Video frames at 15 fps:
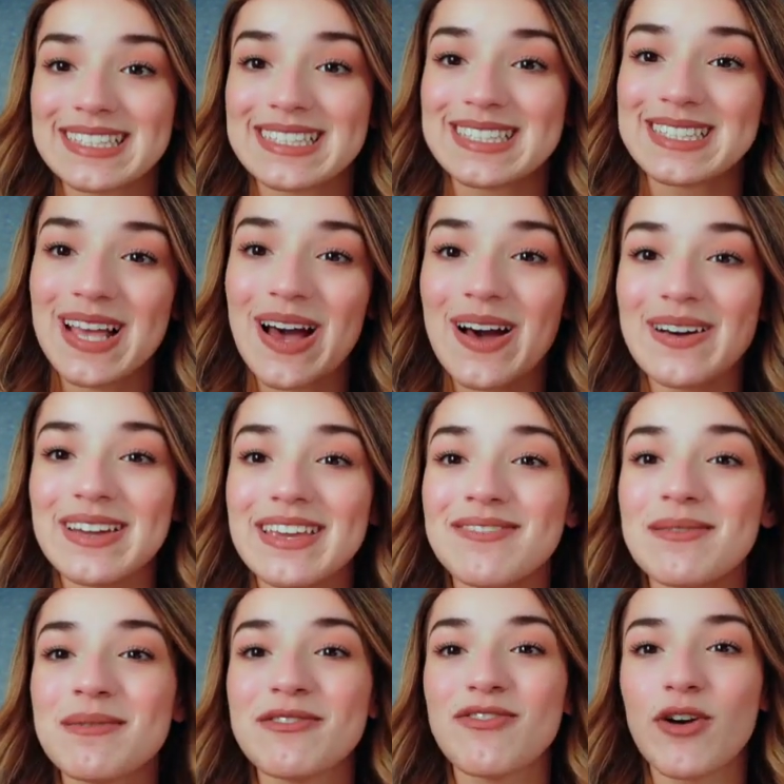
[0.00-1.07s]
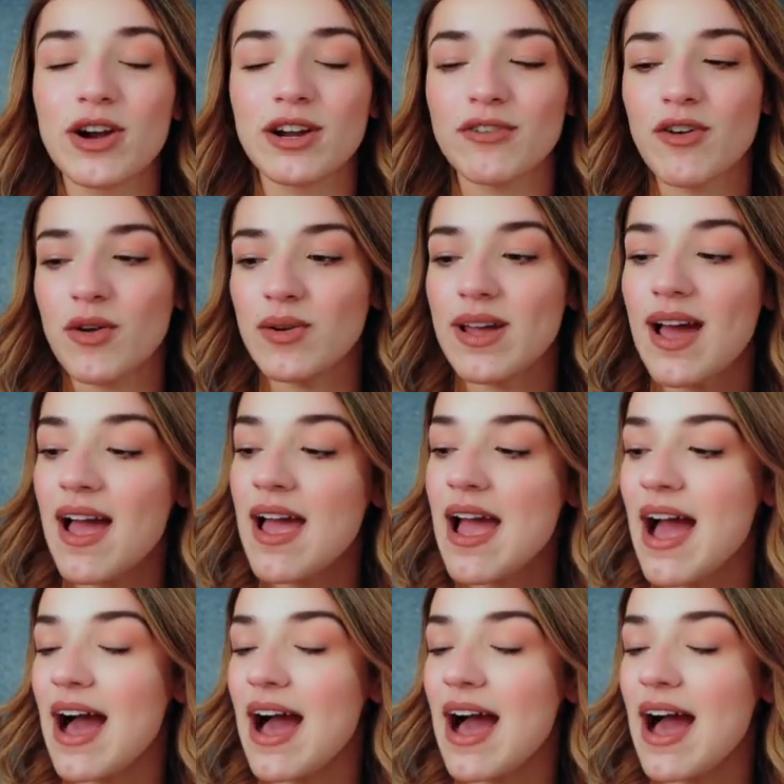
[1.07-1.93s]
So even before Corona,